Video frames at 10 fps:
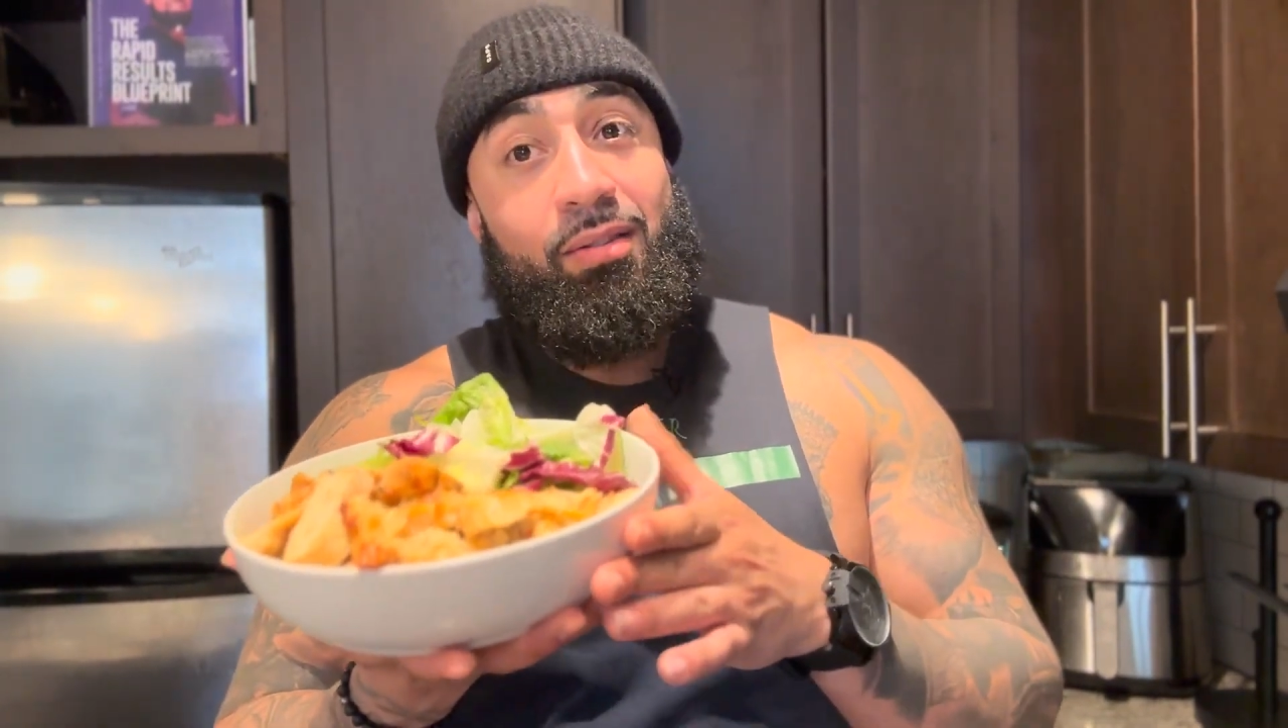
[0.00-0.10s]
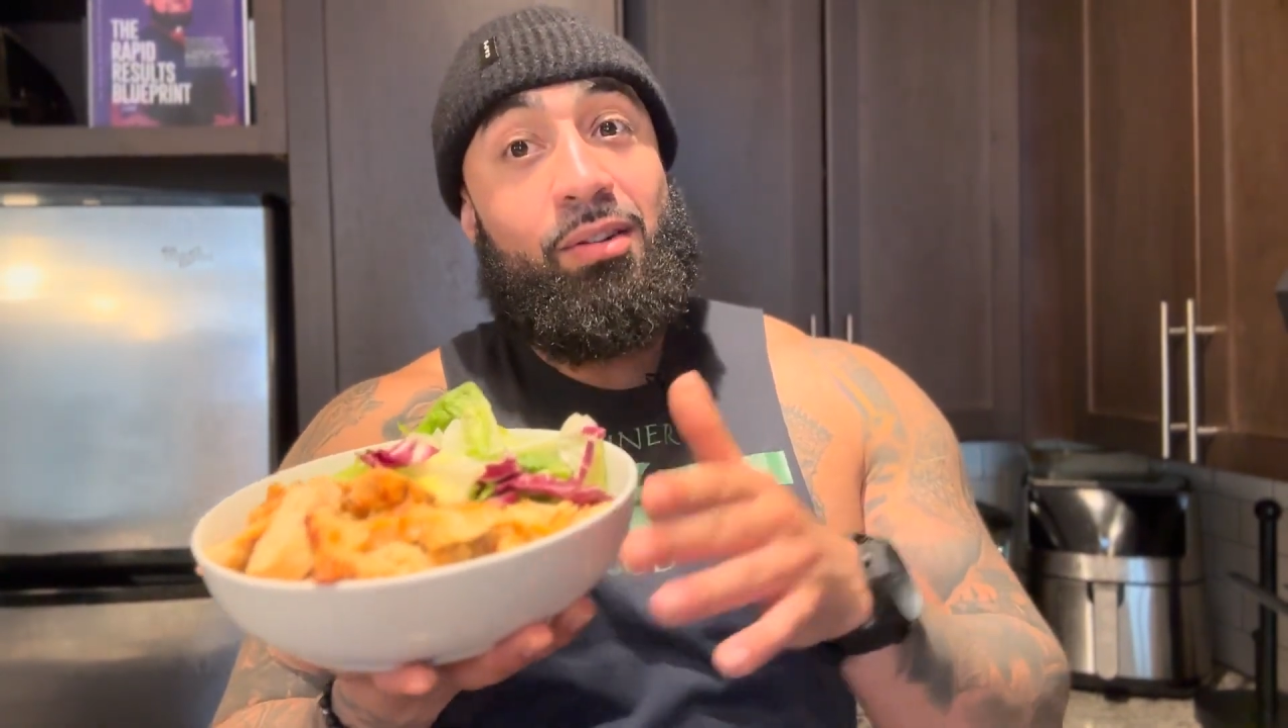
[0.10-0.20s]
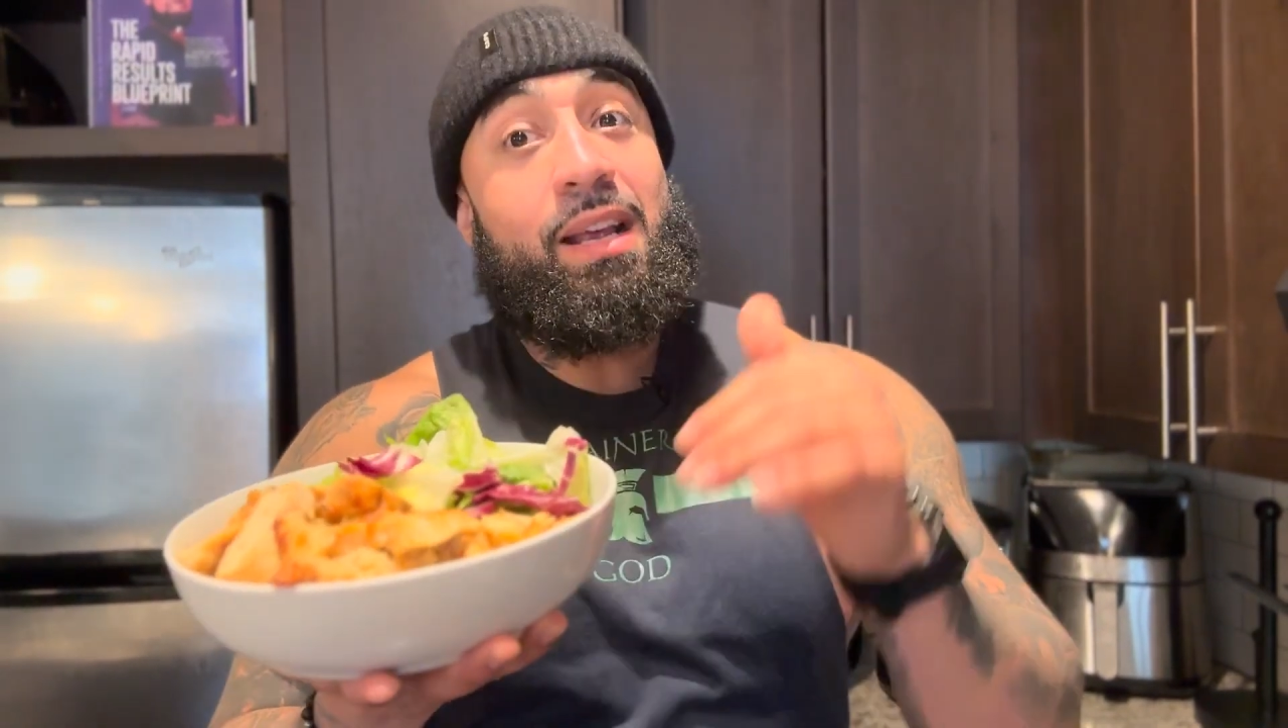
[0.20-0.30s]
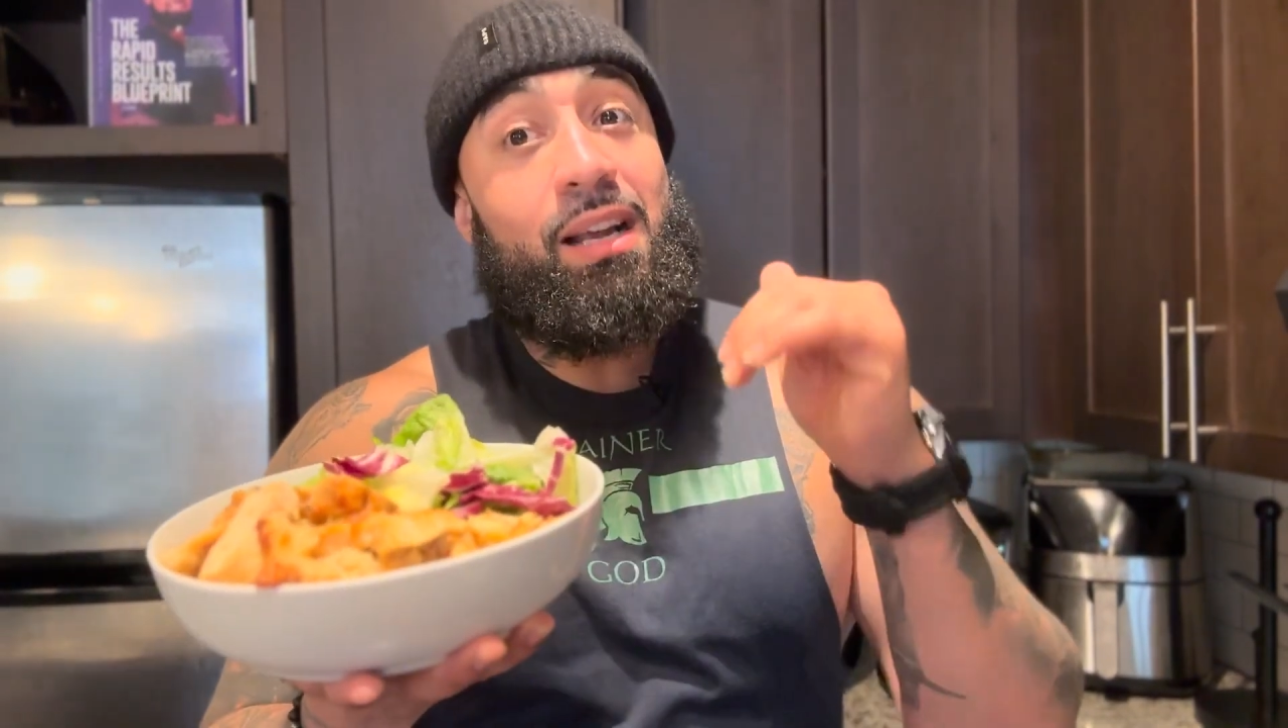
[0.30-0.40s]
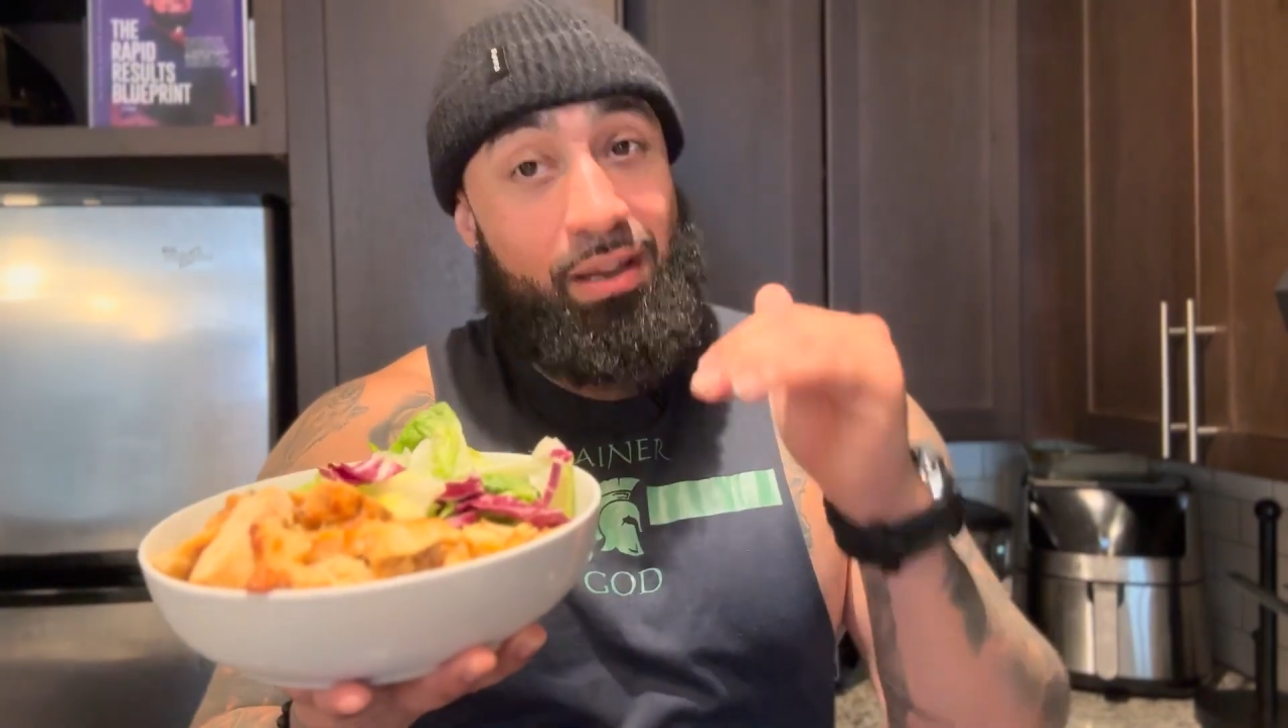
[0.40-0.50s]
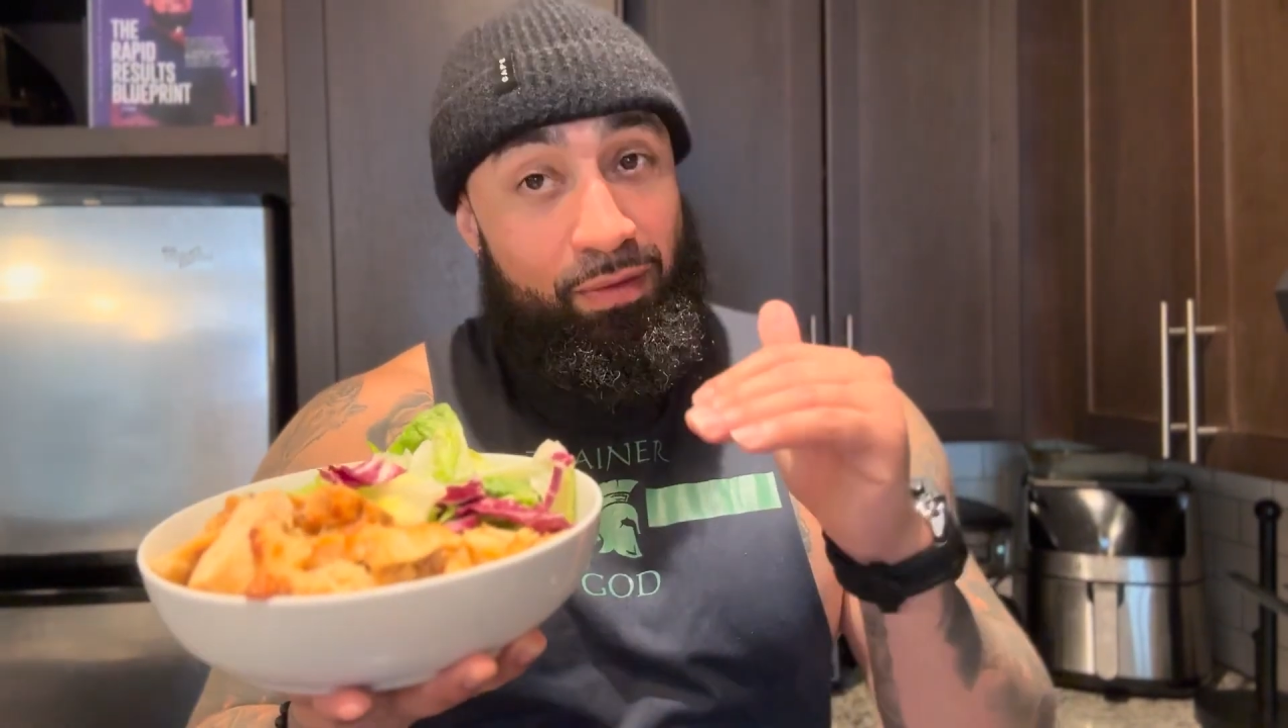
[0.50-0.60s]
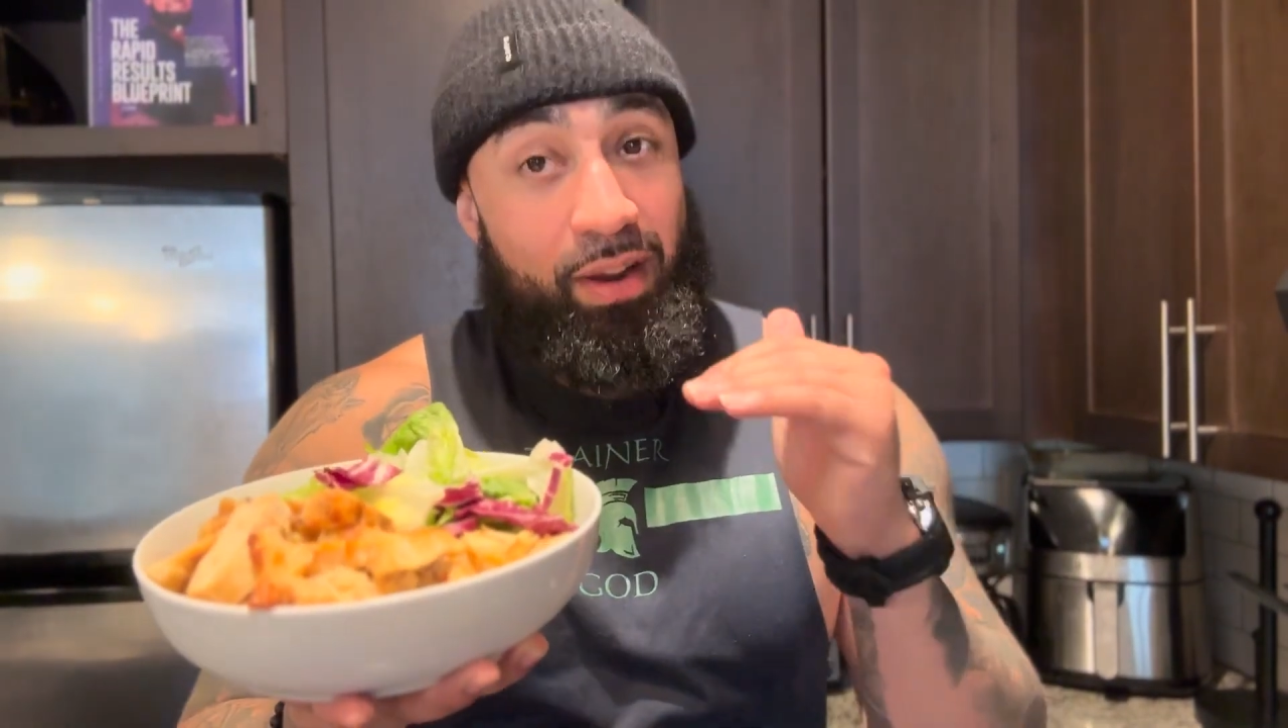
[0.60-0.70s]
there's actually,